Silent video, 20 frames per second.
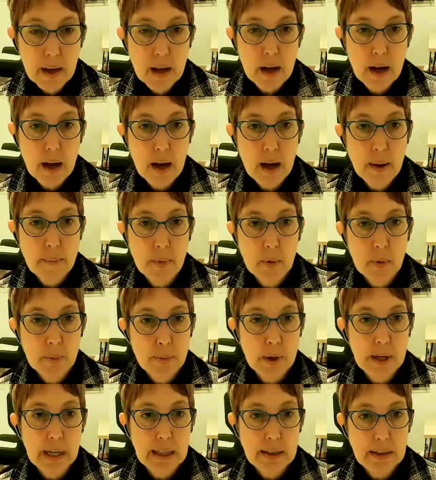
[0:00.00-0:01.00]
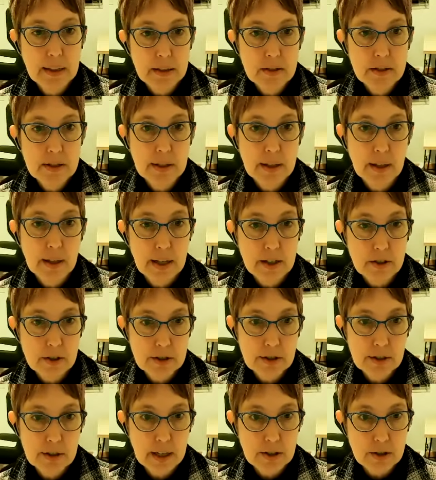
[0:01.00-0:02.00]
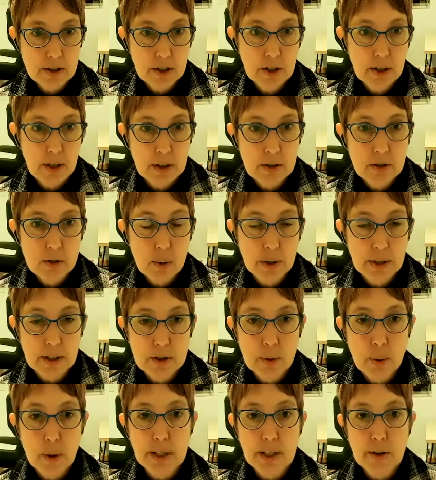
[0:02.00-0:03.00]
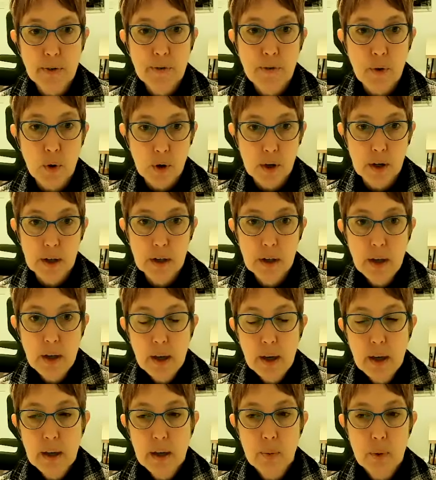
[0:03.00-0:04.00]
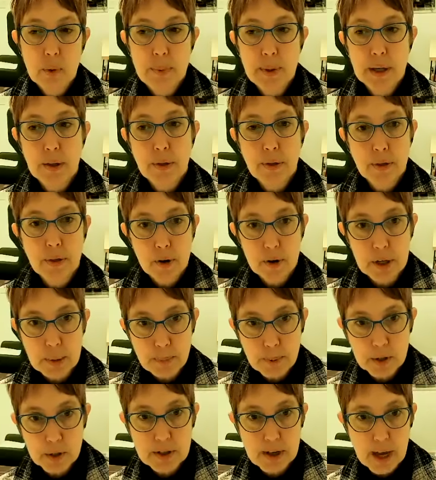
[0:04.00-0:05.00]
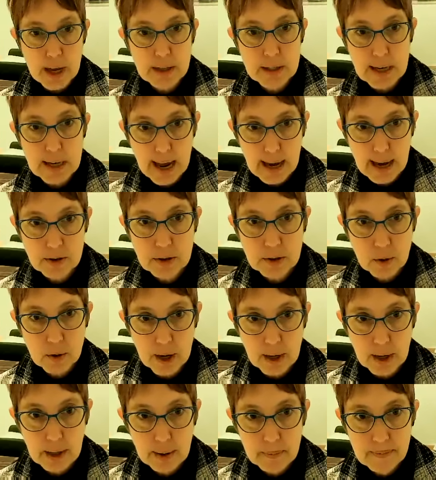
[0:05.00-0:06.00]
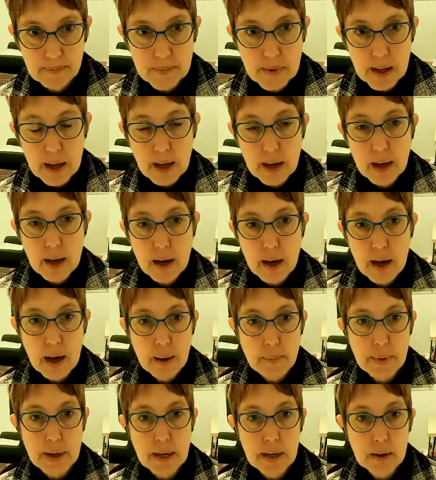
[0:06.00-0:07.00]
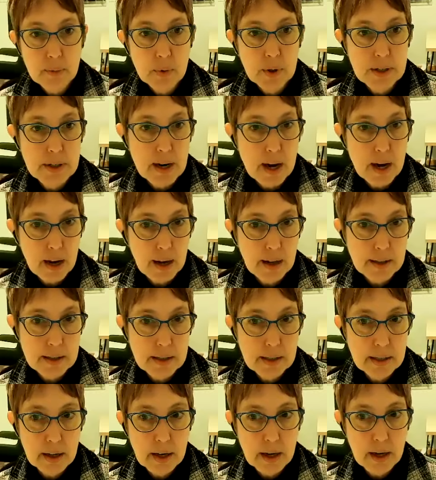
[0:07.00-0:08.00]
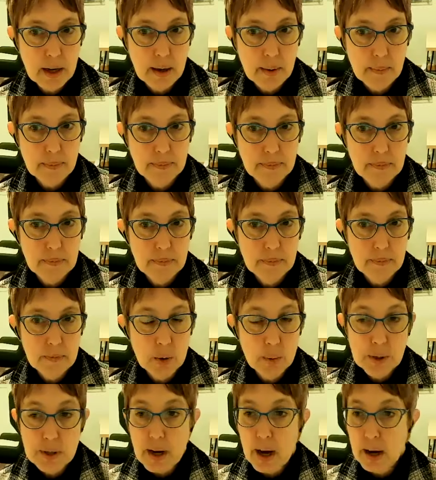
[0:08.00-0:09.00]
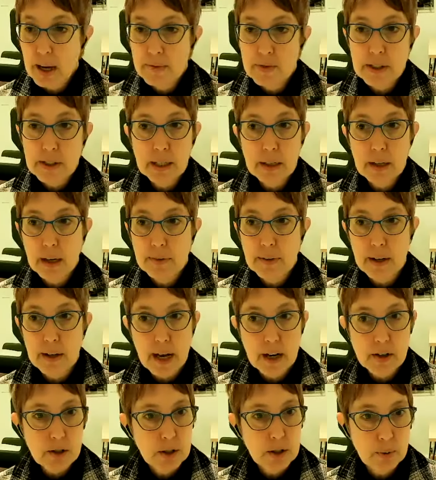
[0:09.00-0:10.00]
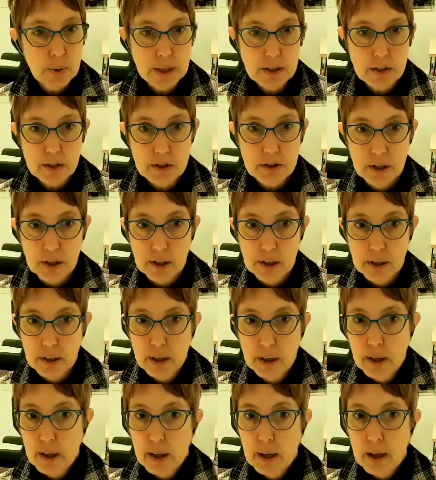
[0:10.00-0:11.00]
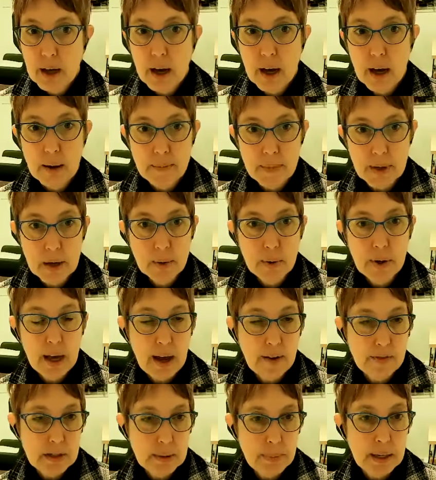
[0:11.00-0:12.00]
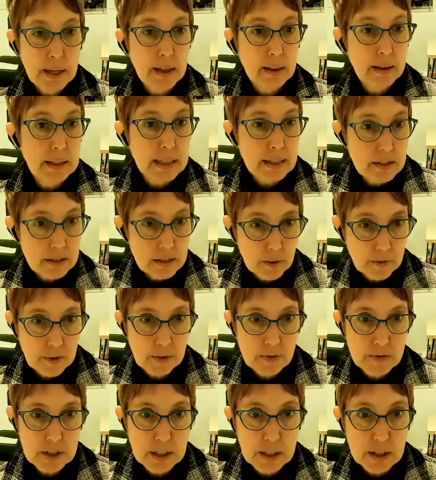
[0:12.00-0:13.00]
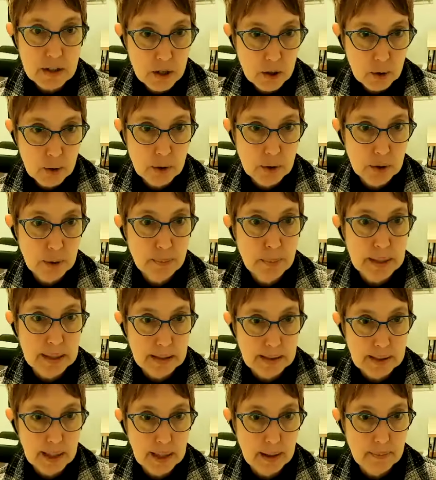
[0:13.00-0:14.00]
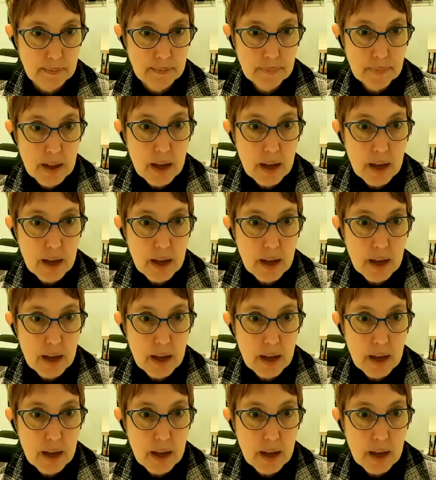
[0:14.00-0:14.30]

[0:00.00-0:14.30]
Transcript: We're bringing this to the legislature in 2024. It would be a 30% tax credit. You would not have to get it on the National Register. It would have to be at least a 15-year-old building.